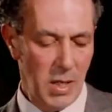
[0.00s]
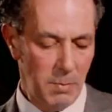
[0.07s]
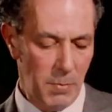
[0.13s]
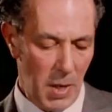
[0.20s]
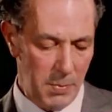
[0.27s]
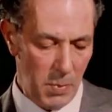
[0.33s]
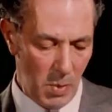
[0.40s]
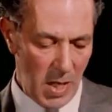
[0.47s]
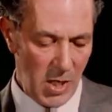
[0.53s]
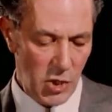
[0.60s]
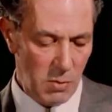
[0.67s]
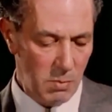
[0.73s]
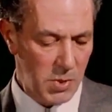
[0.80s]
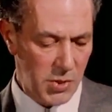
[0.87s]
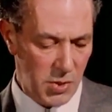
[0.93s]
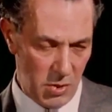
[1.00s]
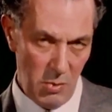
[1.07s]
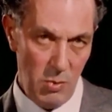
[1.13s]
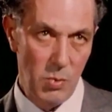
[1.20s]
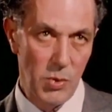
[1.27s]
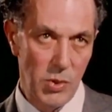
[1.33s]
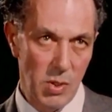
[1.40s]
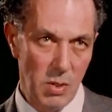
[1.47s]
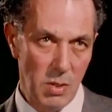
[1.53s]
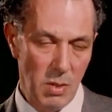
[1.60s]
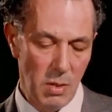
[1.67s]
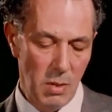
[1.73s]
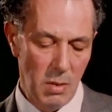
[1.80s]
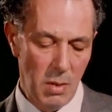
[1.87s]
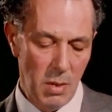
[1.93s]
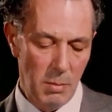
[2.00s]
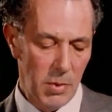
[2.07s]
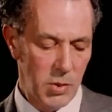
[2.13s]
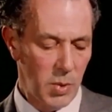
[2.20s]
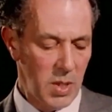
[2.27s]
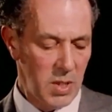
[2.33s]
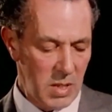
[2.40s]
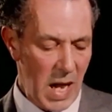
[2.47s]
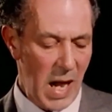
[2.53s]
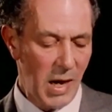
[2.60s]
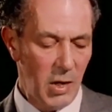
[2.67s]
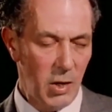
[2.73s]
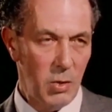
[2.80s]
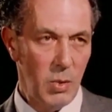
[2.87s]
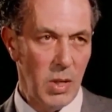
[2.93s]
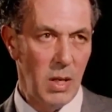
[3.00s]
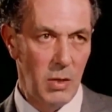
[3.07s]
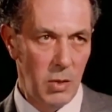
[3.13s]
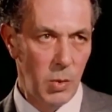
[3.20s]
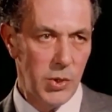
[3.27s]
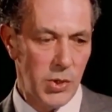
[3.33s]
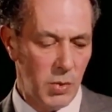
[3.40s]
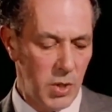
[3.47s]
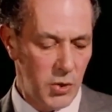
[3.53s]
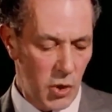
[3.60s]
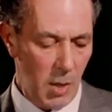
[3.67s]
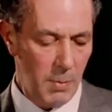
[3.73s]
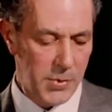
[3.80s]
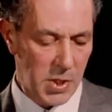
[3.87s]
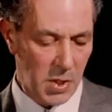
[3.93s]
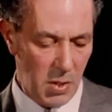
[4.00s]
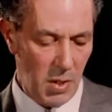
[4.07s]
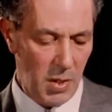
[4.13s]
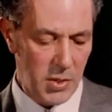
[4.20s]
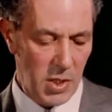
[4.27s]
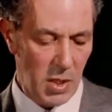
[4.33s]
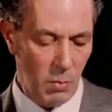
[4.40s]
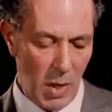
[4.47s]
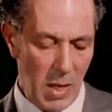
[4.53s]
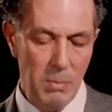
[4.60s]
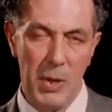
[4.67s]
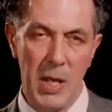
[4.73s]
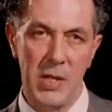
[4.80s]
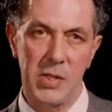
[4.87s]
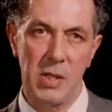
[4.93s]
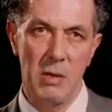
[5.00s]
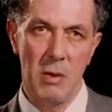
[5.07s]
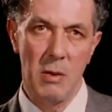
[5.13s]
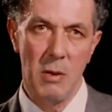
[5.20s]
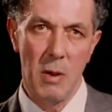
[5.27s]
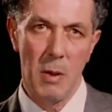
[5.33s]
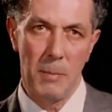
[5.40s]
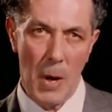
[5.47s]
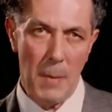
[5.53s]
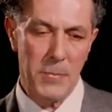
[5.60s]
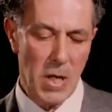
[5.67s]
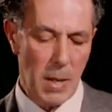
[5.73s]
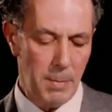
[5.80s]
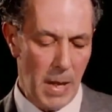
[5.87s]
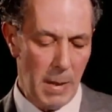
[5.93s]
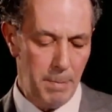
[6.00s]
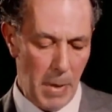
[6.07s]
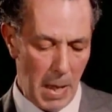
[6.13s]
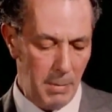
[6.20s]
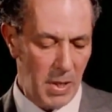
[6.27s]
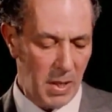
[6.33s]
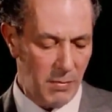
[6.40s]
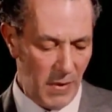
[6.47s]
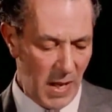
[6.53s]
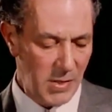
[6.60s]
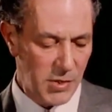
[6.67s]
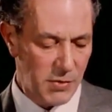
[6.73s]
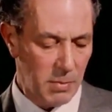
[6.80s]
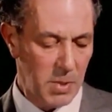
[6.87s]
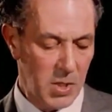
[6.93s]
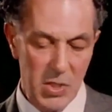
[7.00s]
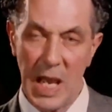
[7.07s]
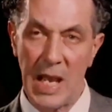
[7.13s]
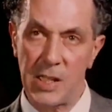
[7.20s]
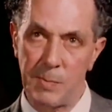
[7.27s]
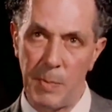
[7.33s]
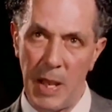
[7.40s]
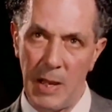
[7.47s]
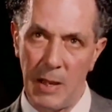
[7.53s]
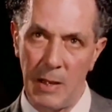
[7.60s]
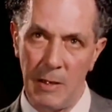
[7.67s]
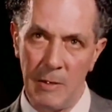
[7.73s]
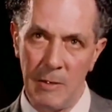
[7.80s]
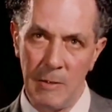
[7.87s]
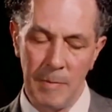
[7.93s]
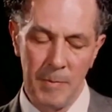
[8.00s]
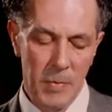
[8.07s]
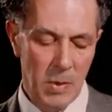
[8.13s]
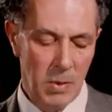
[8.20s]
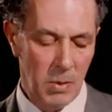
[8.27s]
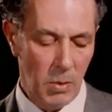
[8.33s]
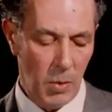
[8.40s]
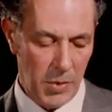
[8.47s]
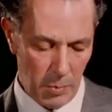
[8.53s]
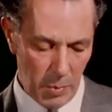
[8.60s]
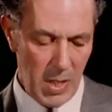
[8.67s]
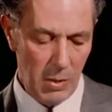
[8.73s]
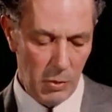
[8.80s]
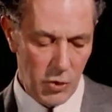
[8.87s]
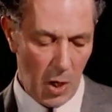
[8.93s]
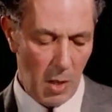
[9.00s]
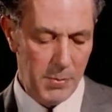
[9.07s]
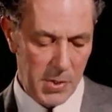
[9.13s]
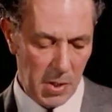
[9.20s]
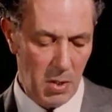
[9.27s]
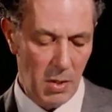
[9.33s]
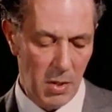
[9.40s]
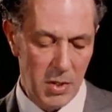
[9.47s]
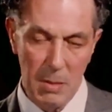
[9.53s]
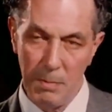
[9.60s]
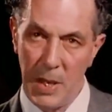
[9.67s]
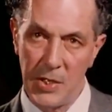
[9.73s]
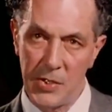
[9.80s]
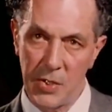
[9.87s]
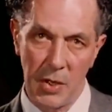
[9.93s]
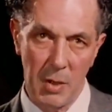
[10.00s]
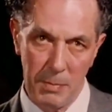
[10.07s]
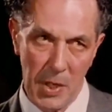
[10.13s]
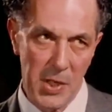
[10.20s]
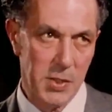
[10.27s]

high and rising proportion of children are being born to mothers least fitted to bring children into the world and to bring them up. They are born to mothers who are first